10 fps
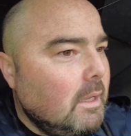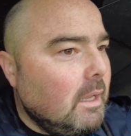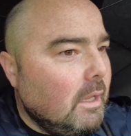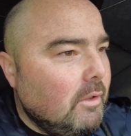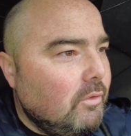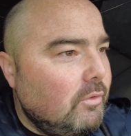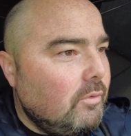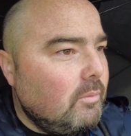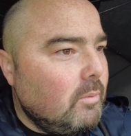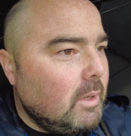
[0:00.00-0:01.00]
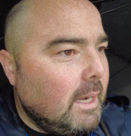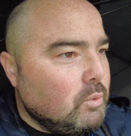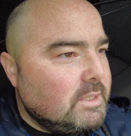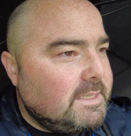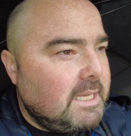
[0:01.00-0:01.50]
And I
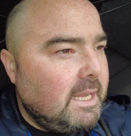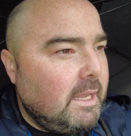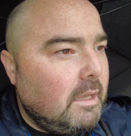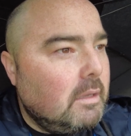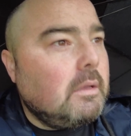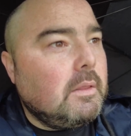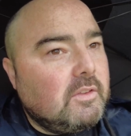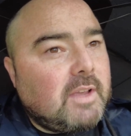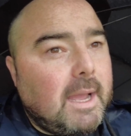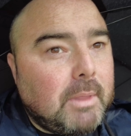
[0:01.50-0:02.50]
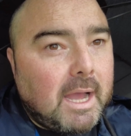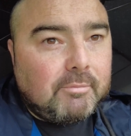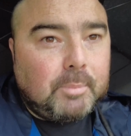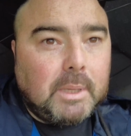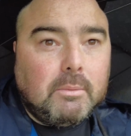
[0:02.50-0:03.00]
would say in the time that
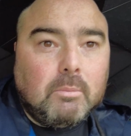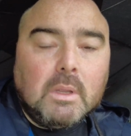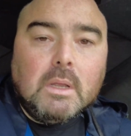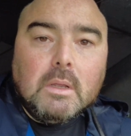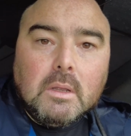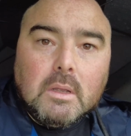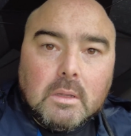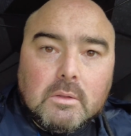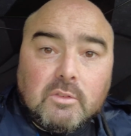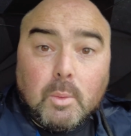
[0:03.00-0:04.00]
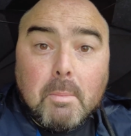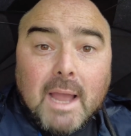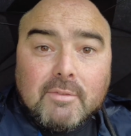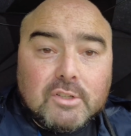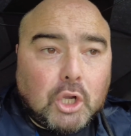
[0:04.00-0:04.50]
I've been doing
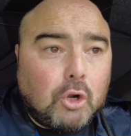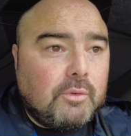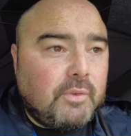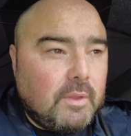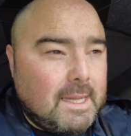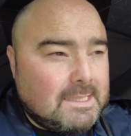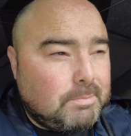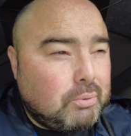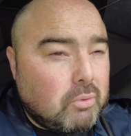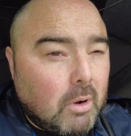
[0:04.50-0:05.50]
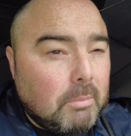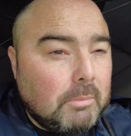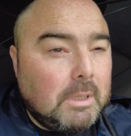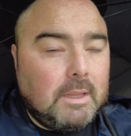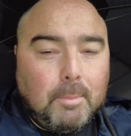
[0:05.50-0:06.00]
my photography, that's
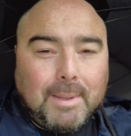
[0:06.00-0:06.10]
probably the